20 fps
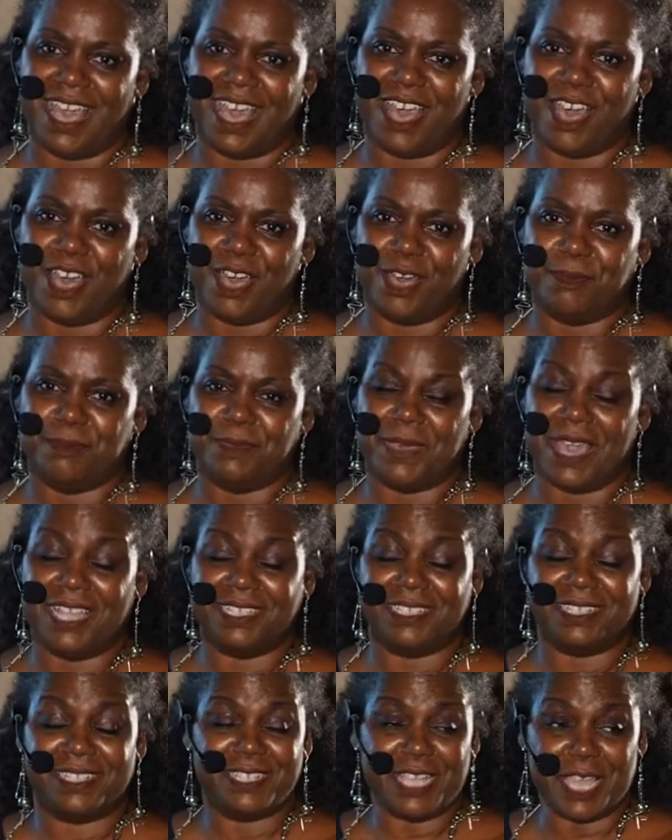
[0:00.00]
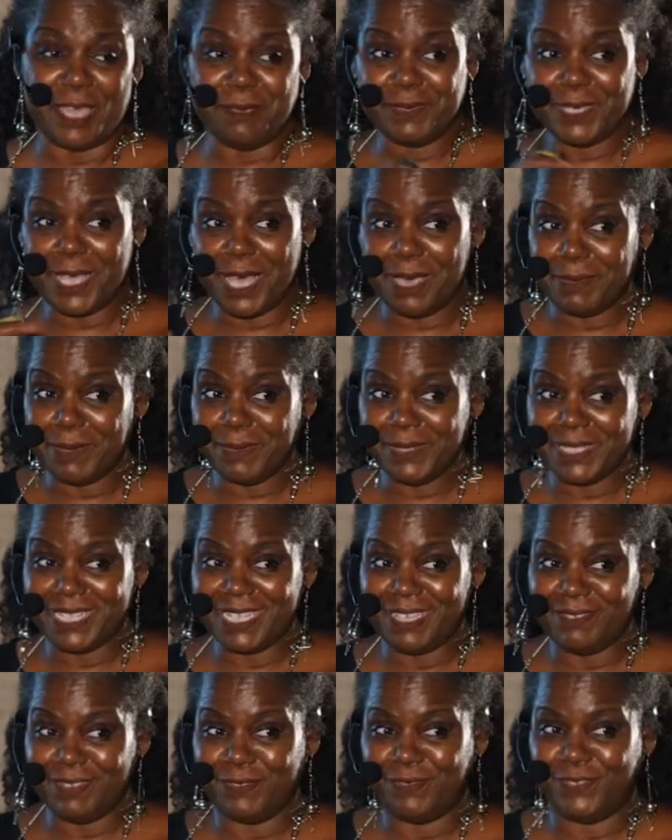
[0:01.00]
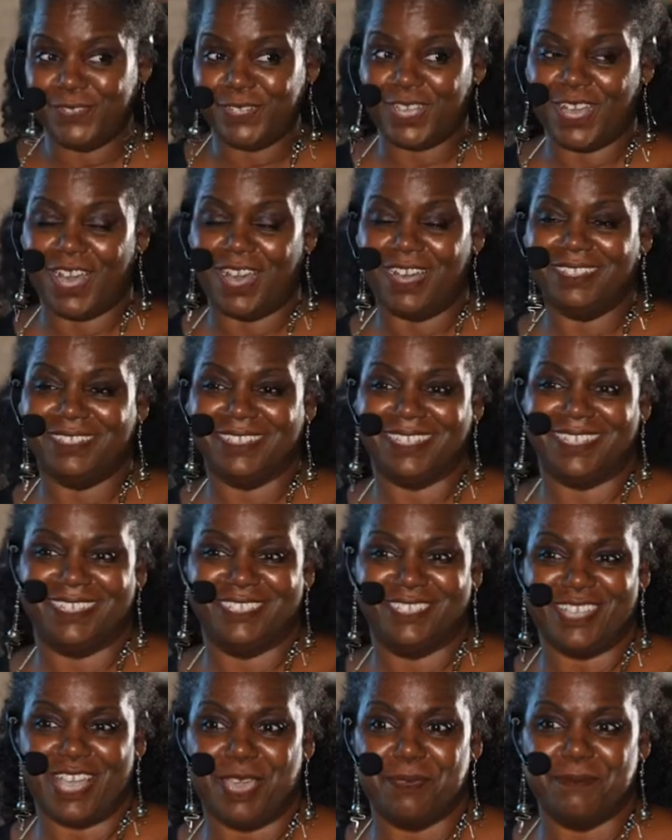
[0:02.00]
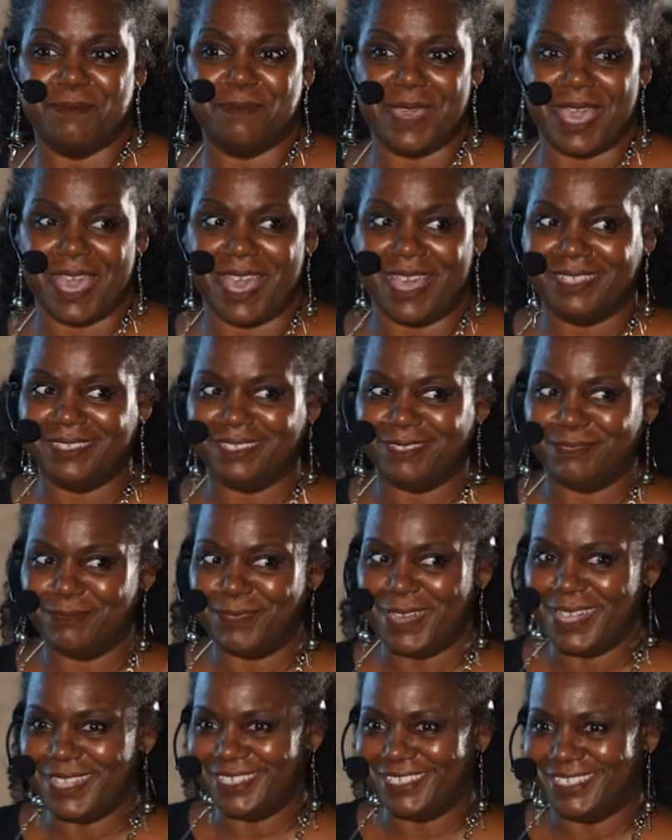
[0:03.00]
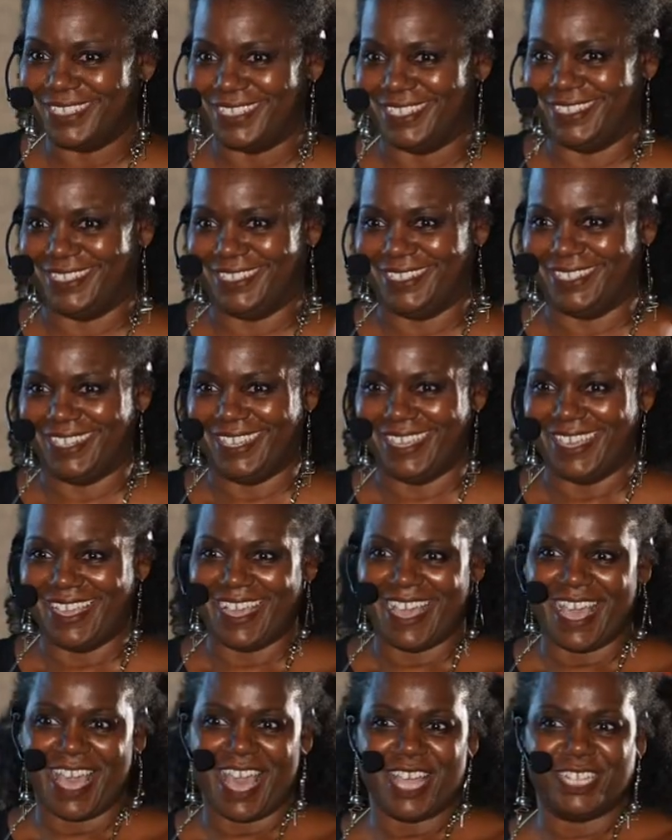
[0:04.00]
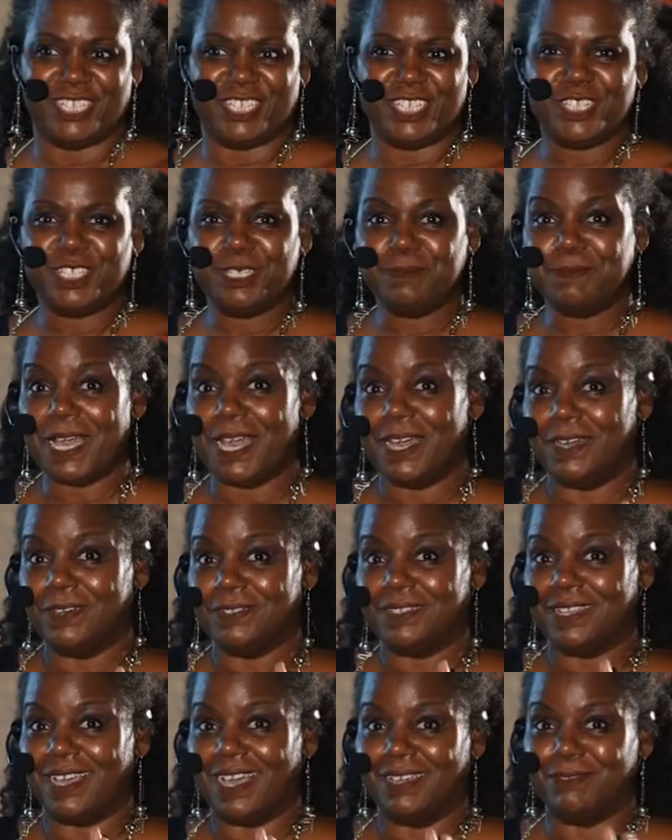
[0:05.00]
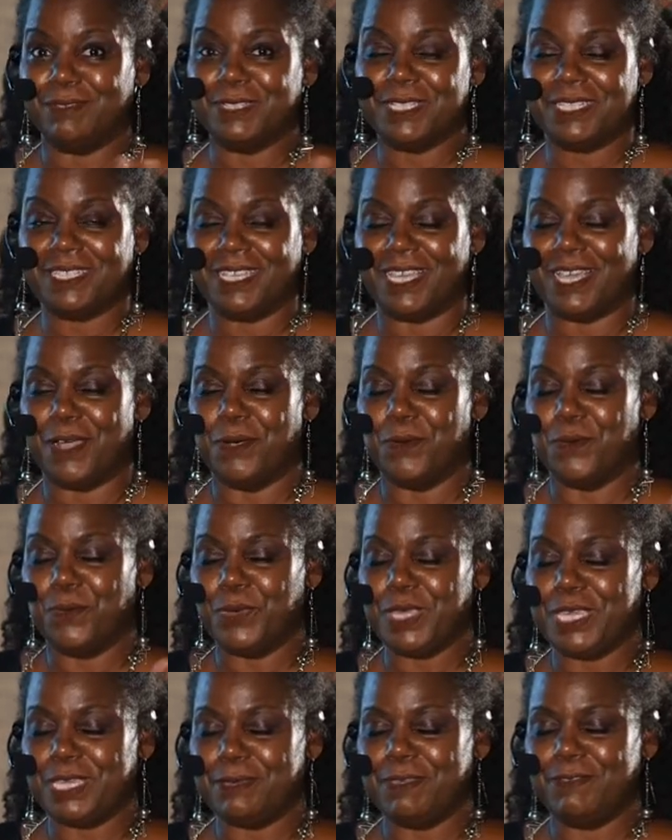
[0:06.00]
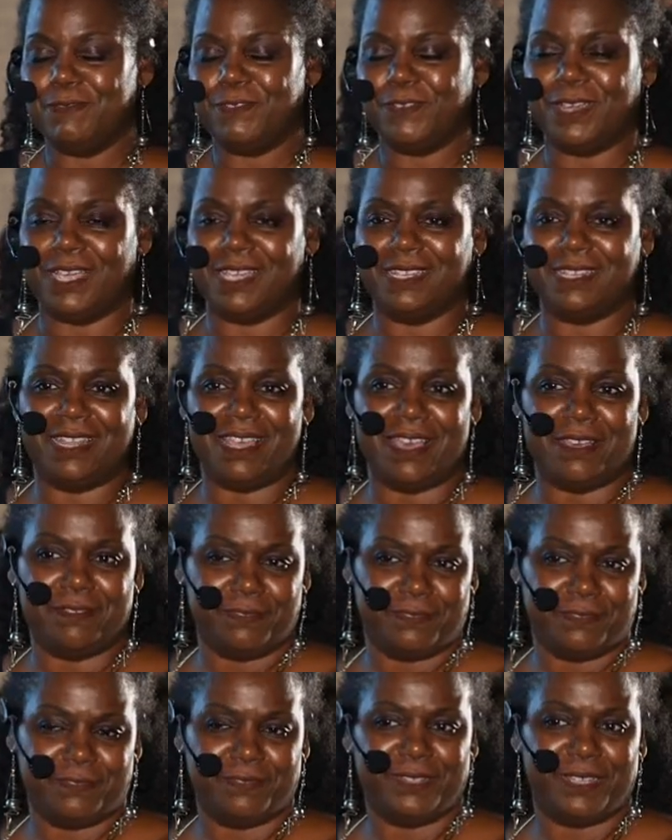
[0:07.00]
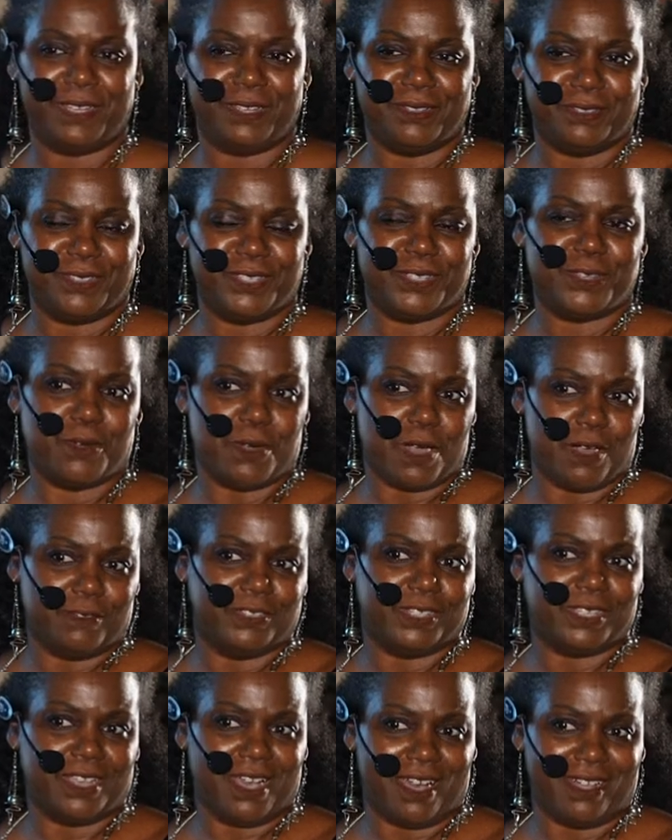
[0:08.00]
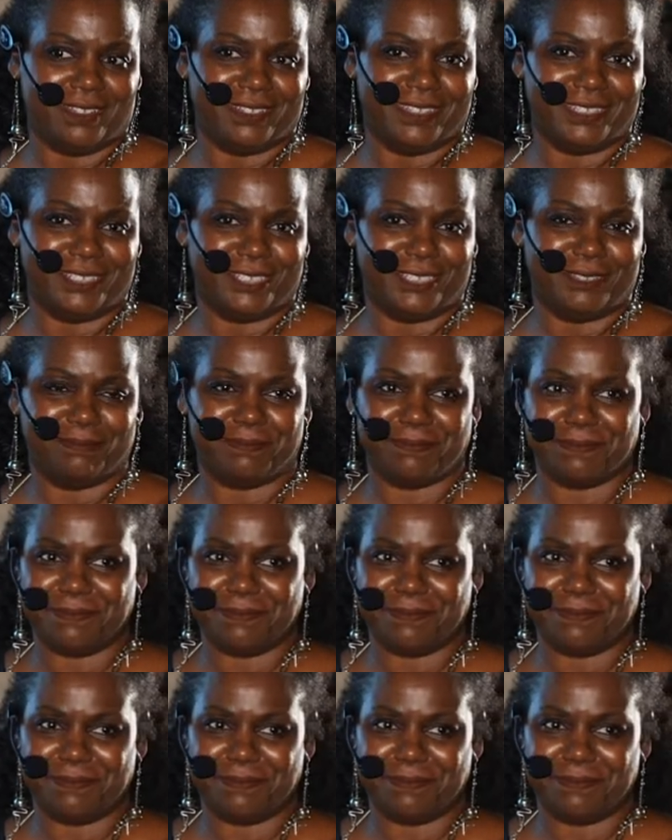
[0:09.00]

Um, at the same time I was leaving for college, I met Weldon. Just about, I would say, a week before I left to go off to college.